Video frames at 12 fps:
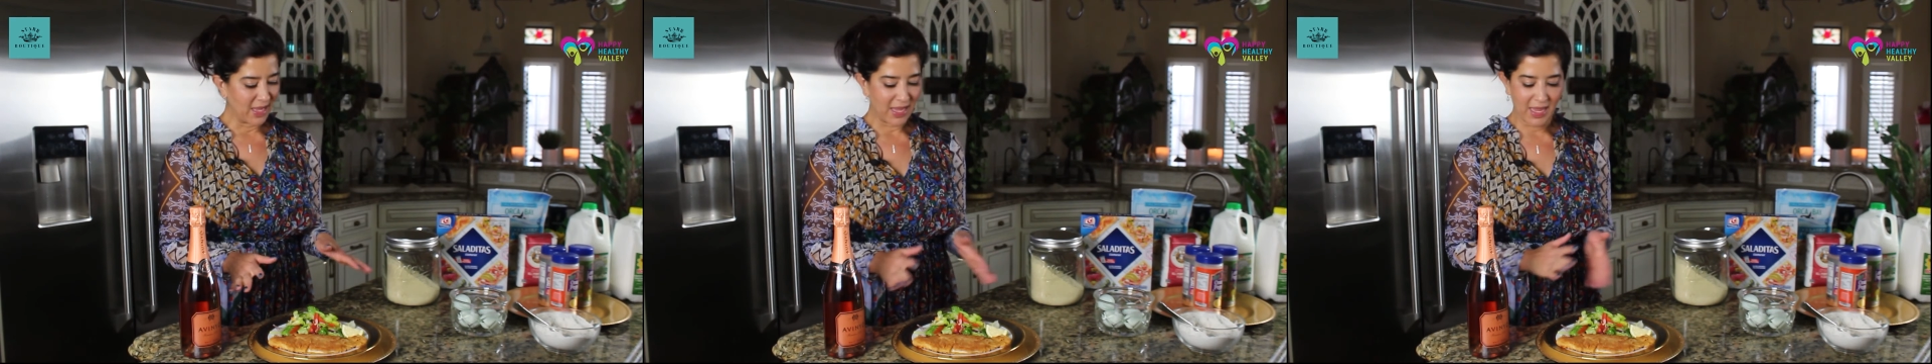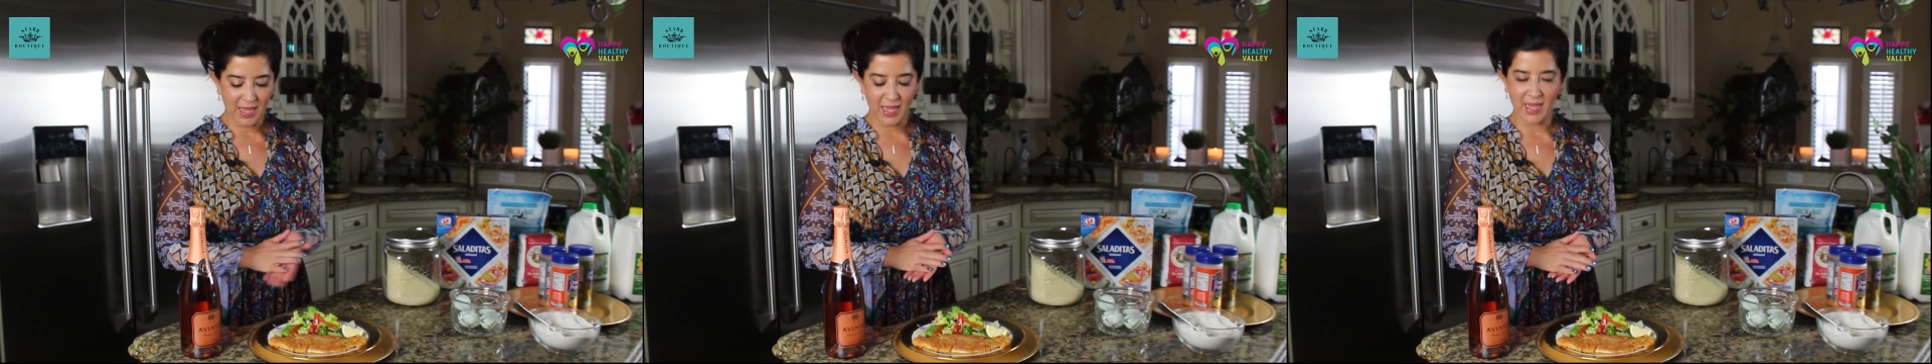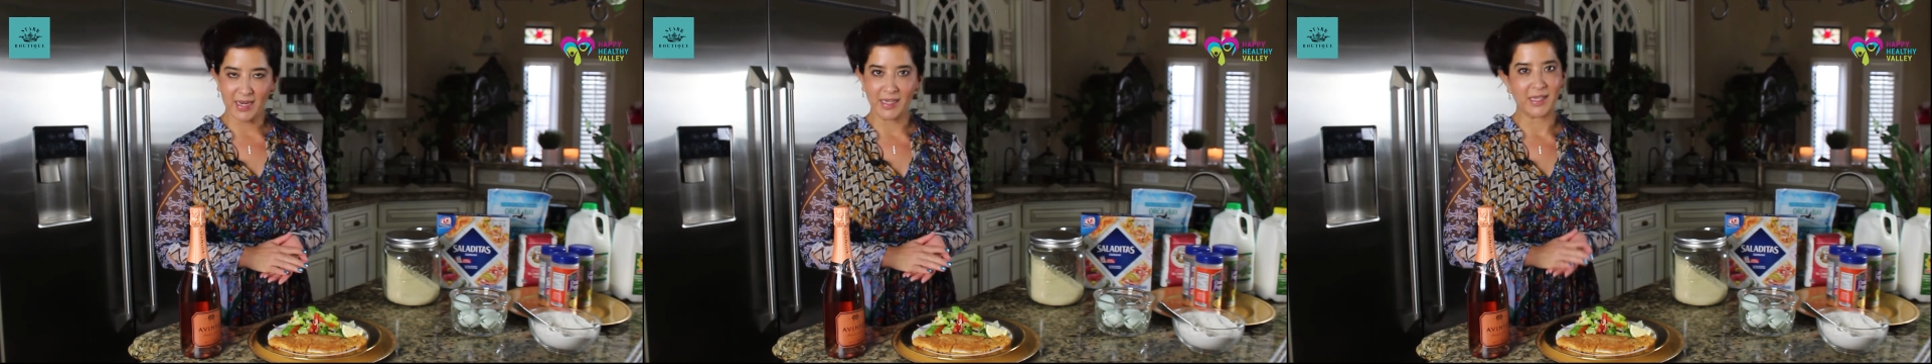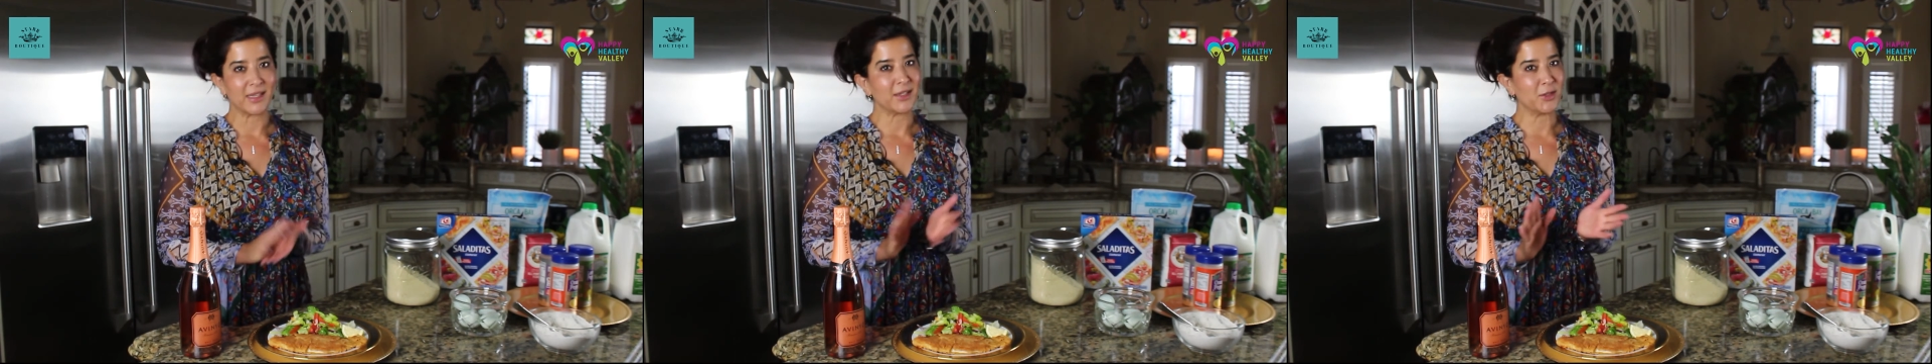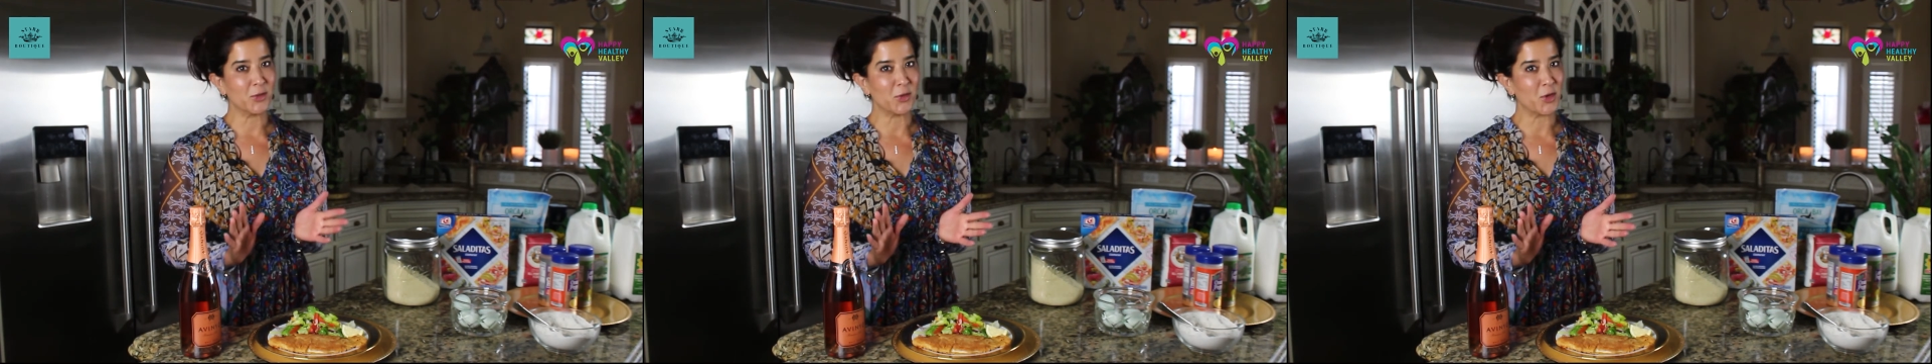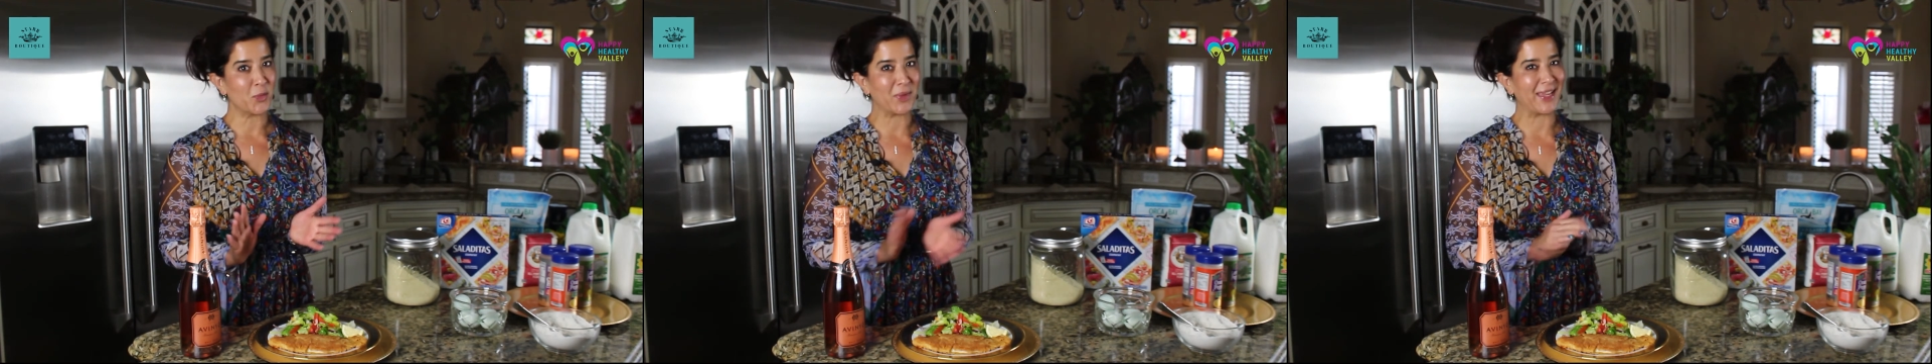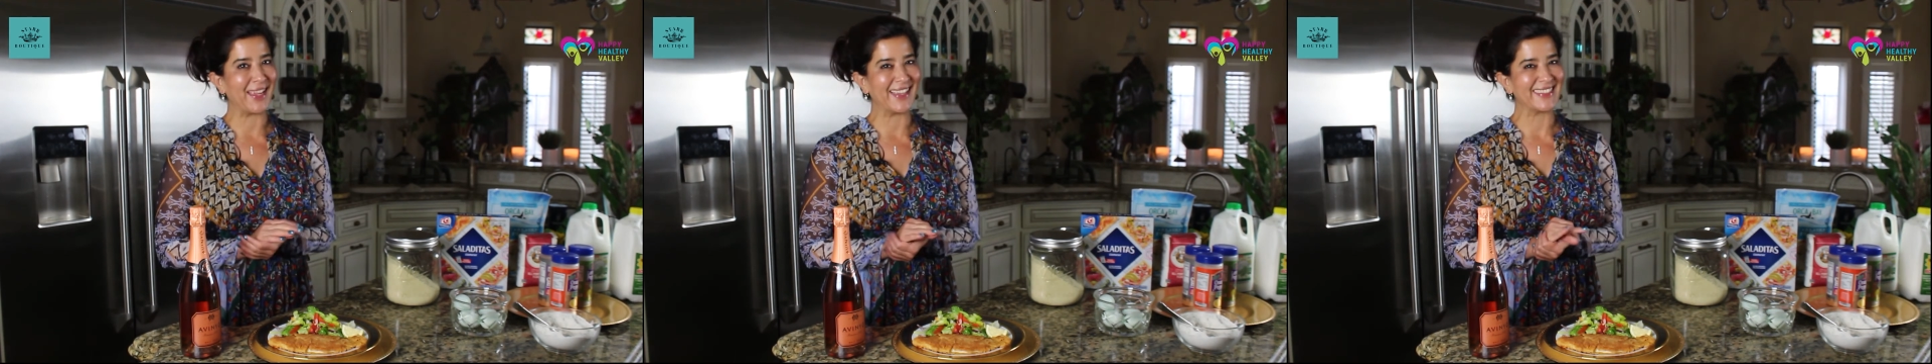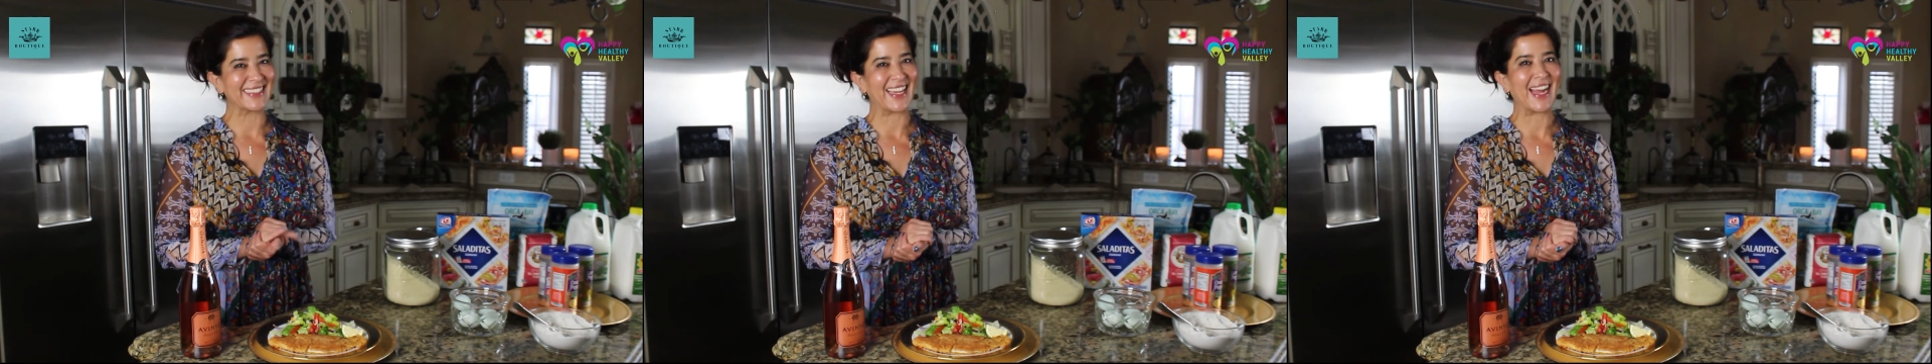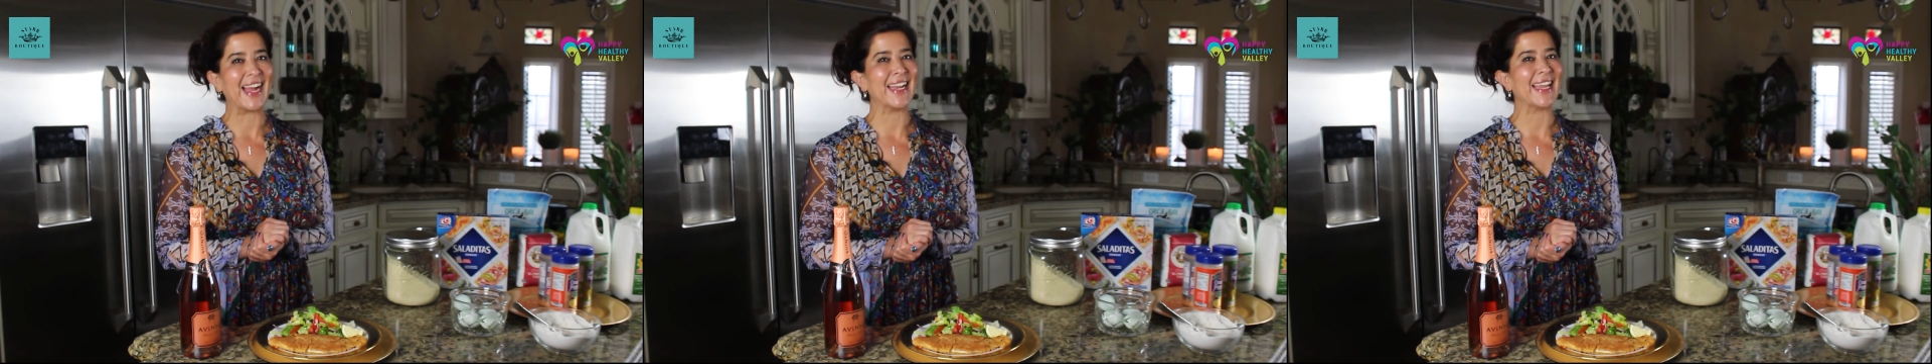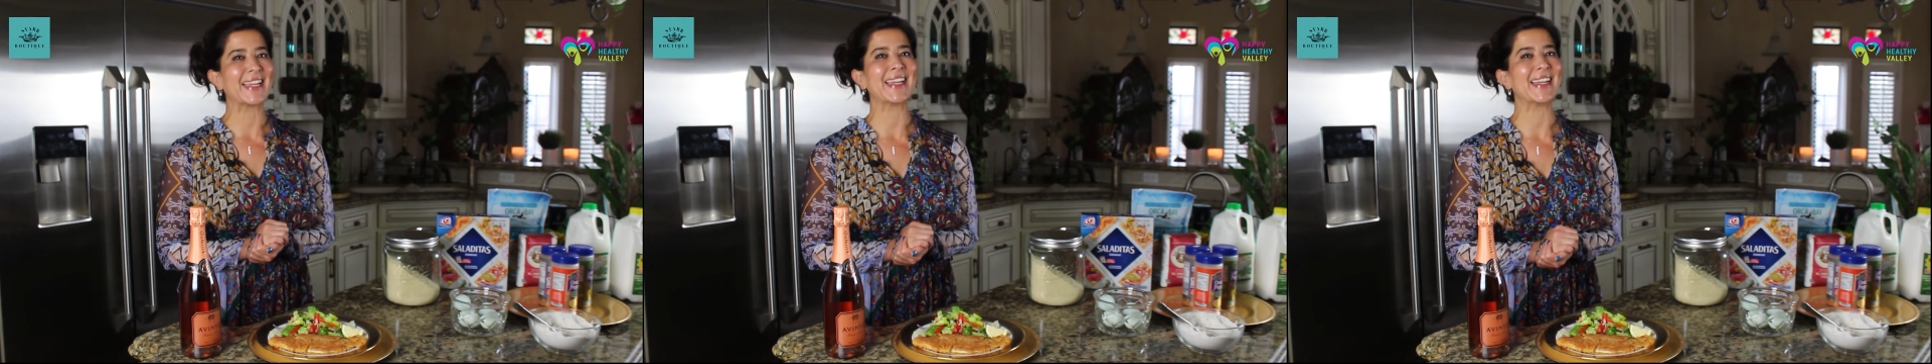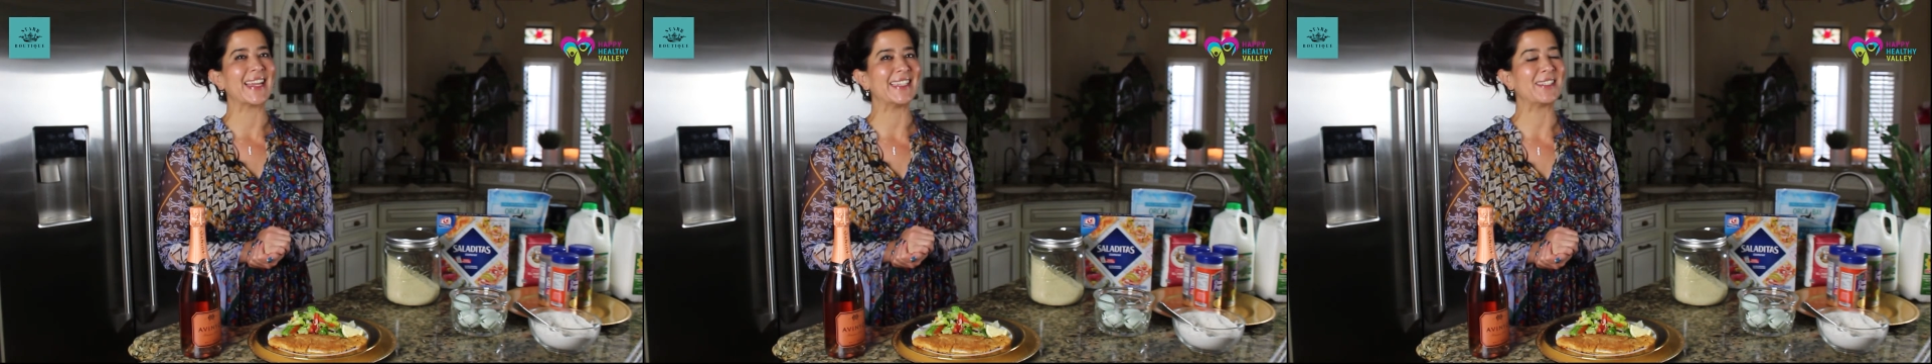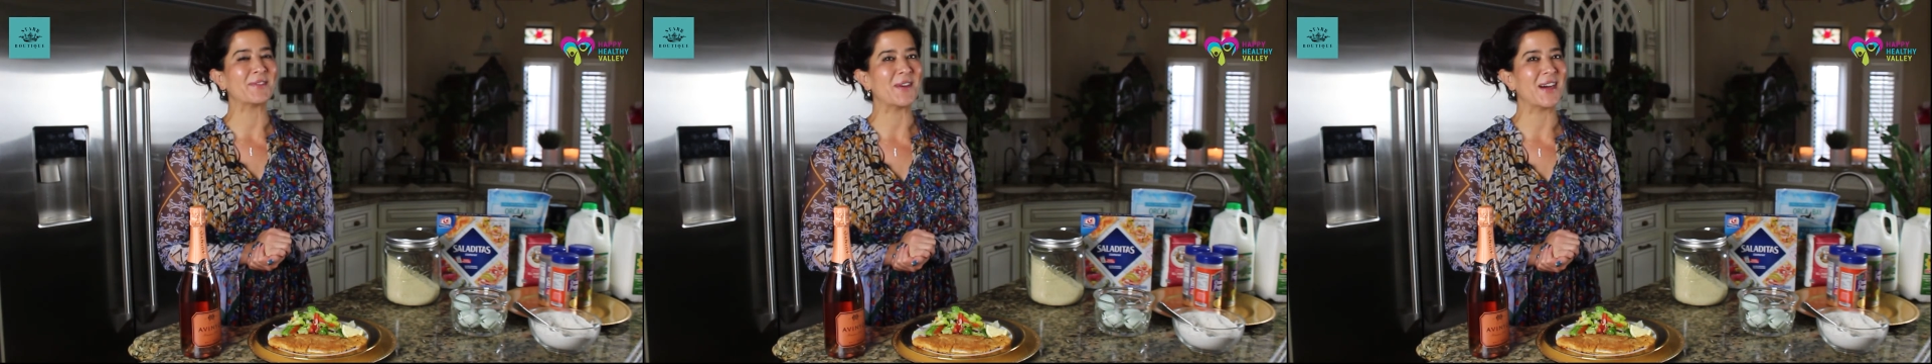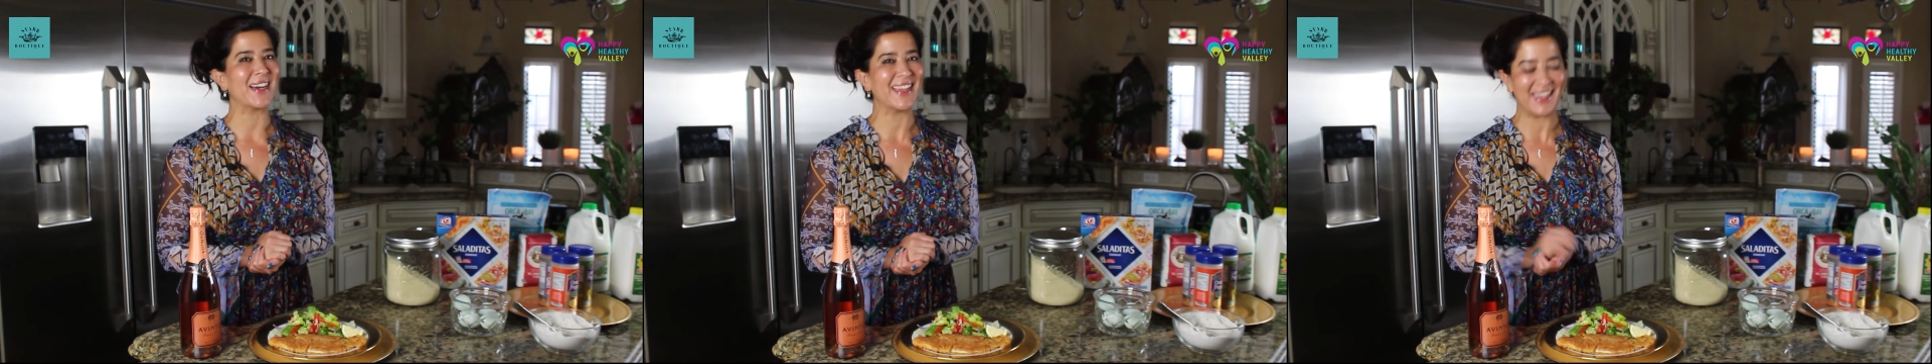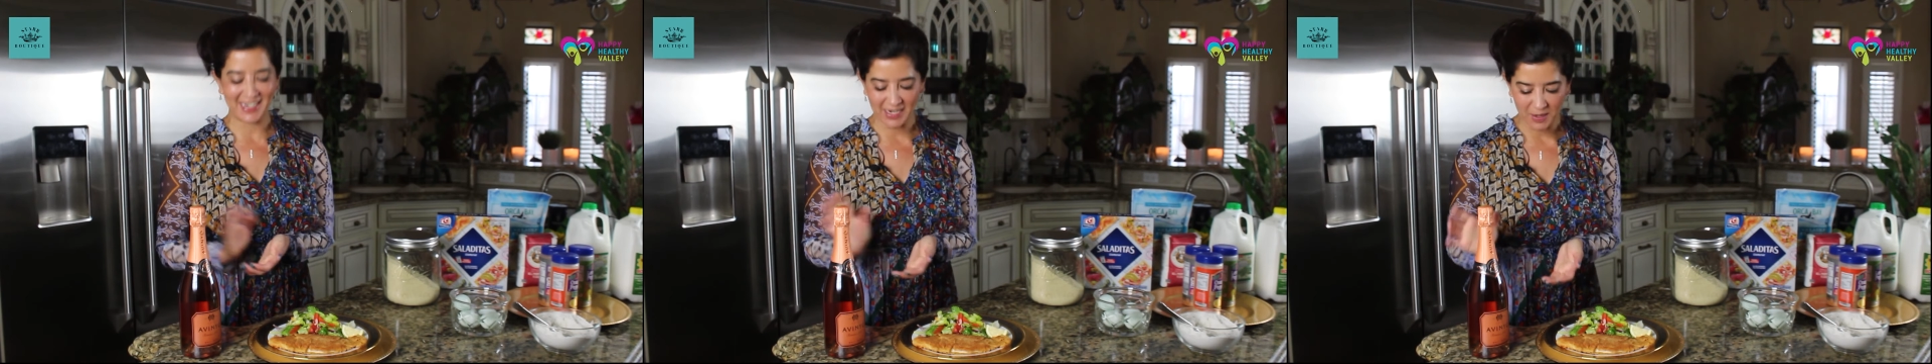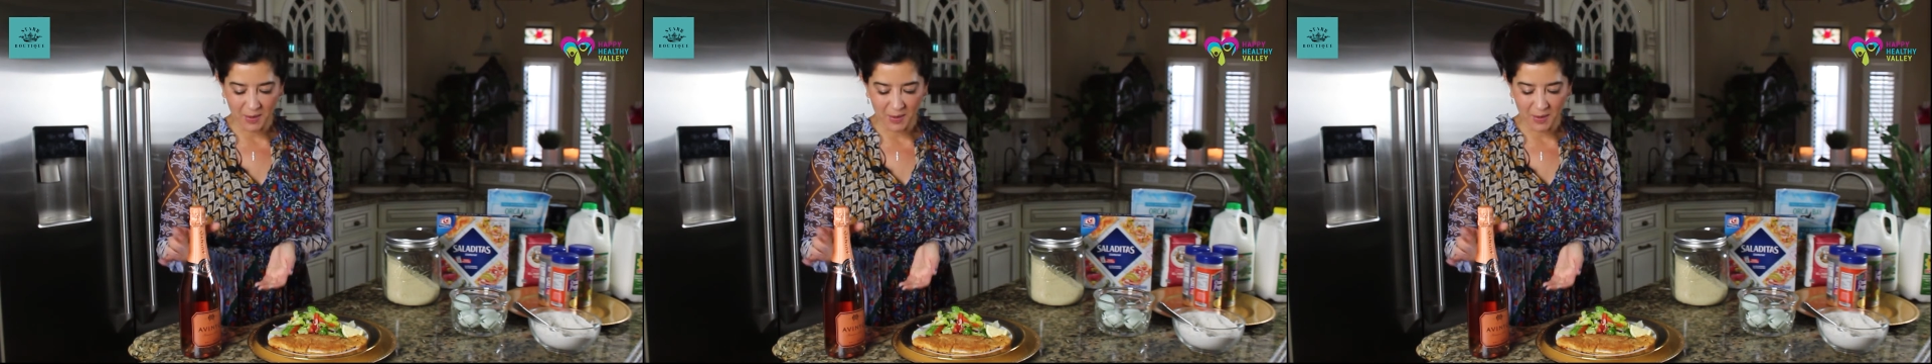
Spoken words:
And you know me, I like a nice wine.